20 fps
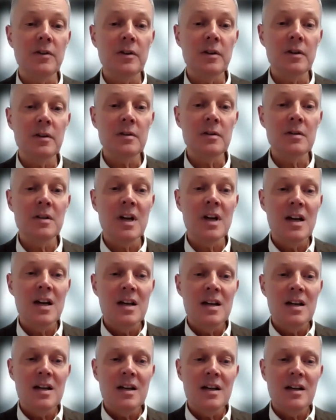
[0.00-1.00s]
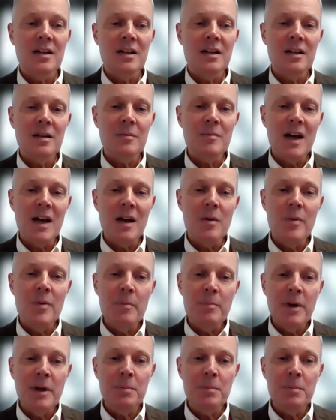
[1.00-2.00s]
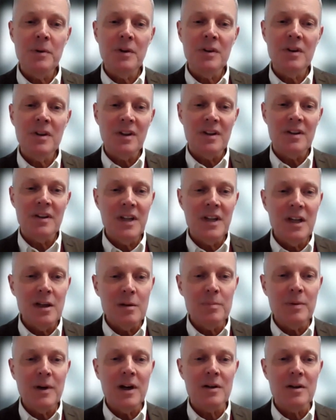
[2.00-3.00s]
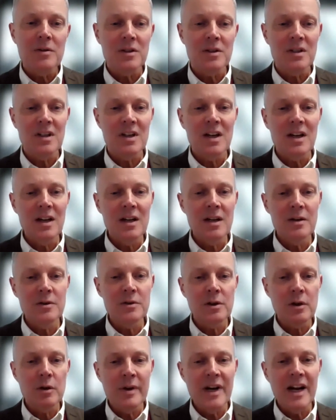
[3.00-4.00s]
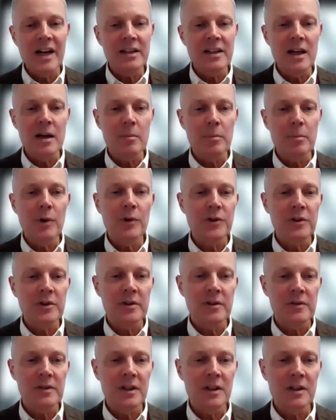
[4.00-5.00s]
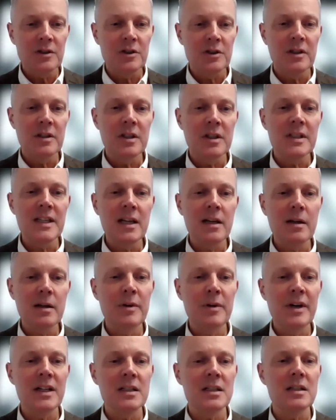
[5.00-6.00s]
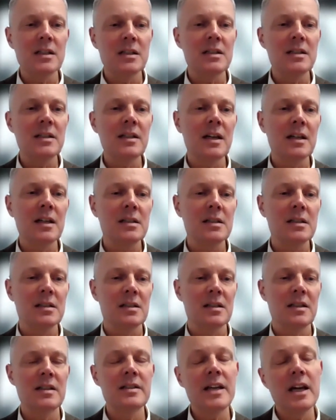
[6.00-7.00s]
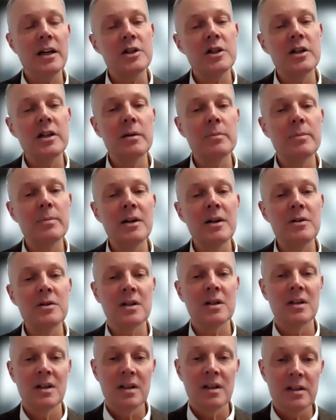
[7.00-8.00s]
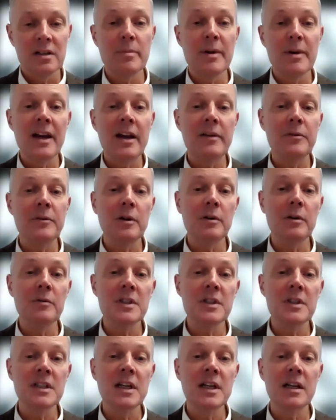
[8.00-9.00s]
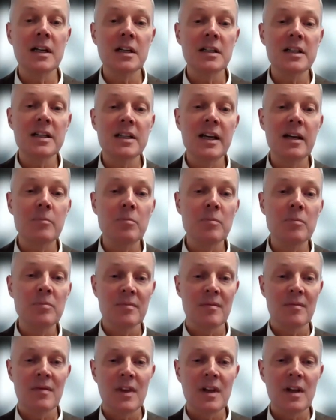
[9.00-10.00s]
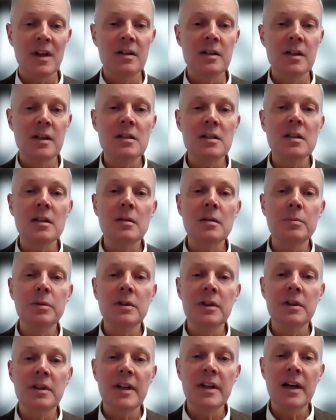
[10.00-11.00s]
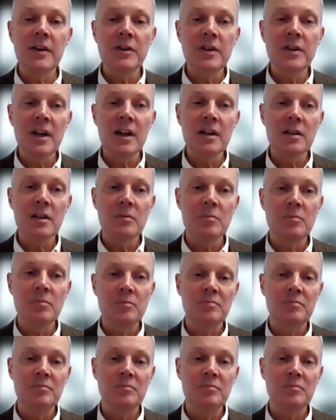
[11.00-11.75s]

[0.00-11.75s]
So when people think about how to create that positive culture that celebrates success, it's actually about the behavior of the senior team and the example that they set.